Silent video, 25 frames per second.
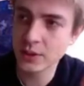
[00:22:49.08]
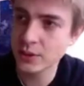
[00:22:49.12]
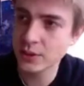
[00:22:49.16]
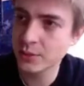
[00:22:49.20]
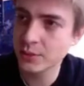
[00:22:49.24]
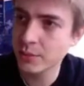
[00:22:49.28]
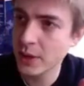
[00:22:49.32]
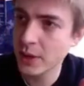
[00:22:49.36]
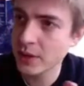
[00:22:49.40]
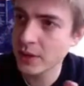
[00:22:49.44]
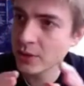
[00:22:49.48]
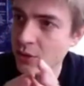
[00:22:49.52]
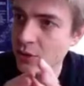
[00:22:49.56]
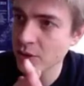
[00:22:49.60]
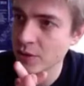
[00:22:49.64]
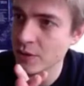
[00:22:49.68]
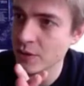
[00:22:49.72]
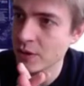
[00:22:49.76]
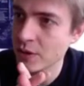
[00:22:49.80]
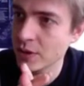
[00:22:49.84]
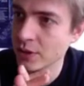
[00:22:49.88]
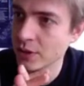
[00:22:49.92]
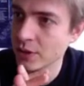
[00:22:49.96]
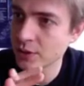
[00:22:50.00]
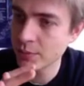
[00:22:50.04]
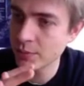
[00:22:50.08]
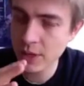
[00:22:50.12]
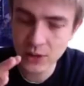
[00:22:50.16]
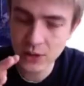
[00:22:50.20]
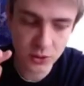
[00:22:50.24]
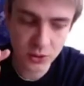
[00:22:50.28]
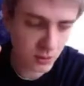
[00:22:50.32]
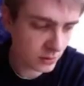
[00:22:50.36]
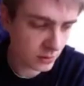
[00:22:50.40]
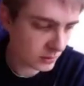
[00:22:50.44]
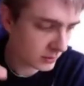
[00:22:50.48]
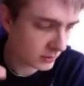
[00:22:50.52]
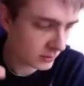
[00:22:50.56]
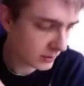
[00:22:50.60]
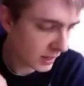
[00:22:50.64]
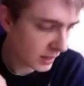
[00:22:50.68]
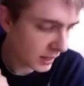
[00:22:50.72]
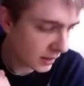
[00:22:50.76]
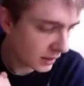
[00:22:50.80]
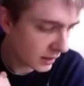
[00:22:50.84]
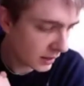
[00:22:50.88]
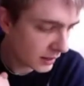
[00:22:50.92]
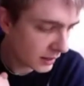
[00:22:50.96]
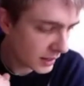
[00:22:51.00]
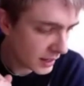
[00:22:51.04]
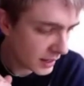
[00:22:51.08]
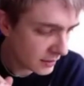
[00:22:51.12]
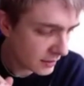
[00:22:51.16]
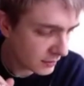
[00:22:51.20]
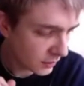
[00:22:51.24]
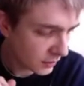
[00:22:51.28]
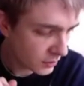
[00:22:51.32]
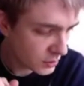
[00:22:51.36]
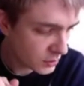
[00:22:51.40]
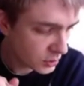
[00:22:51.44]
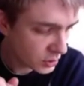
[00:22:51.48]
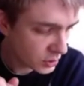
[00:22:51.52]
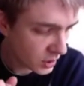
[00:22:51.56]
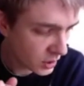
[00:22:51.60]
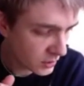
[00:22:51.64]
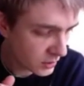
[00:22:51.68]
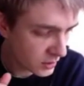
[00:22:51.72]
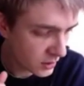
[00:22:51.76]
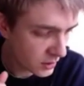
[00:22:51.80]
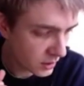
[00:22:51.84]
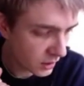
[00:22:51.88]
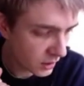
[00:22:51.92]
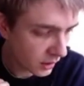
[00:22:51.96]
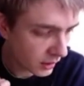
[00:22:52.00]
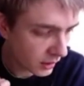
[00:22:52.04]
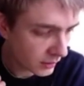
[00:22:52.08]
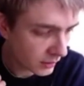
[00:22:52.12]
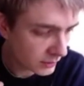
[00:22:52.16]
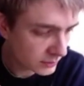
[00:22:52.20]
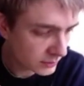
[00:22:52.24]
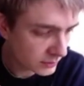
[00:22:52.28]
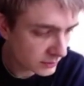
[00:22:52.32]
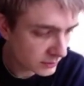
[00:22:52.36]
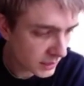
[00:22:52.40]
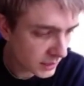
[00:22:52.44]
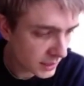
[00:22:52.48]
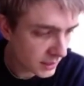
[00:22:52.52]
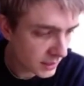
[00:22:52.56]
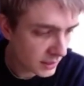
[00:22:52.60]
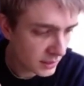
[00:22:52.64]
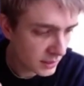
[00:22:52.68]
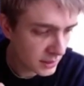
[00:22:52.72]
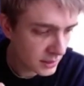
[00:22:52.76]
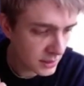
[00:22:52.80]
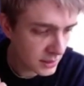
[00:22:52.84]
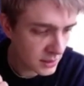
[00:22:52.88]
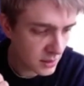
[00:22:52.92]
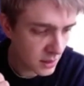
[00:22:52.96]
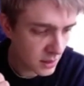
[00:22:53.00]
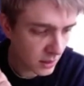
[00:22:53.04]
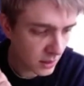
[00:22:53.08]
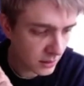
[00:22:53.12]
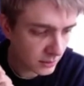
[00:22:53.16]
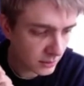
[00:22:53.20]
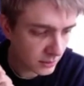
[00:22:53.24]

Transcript: spatial evolution in.